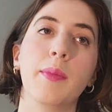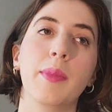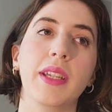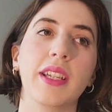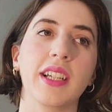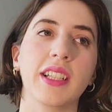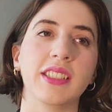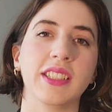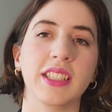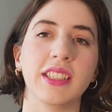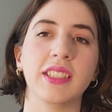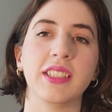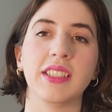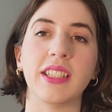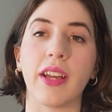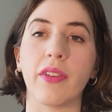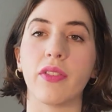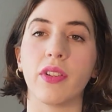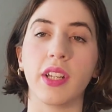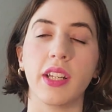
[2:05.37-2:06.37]
because it's
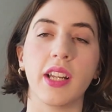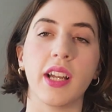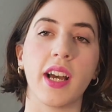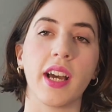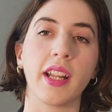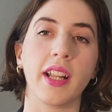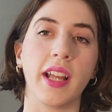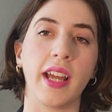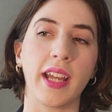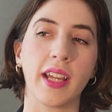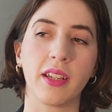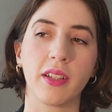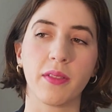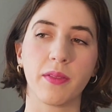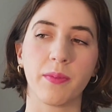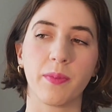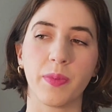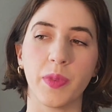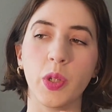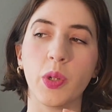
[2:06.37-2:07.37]
definitely not
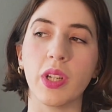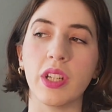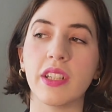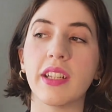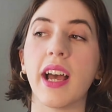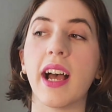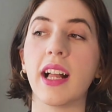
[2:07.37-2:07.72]
like, you could